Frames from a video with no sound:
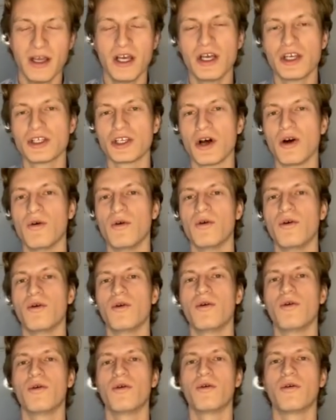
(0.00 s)
So
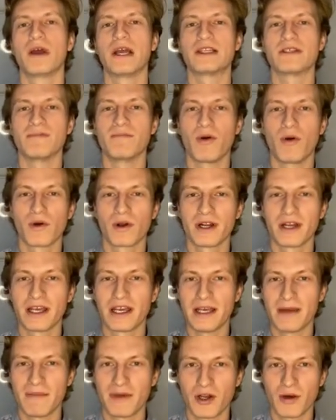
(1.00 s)
it's important to
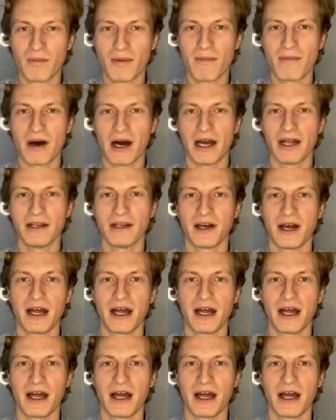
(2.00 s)
keep an open mind.